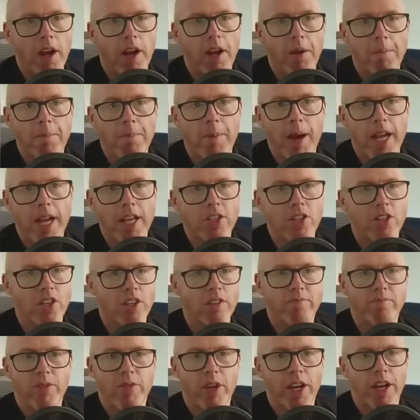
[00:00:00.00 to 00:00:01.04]
I'd
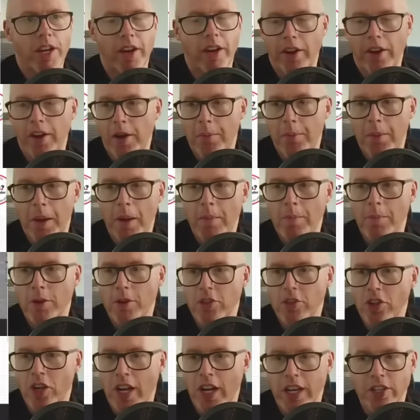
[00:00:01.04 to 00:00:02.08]
imagine. I don't know about
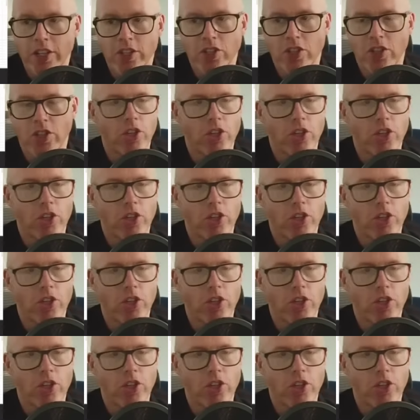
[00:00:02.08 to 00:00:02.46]
modulation and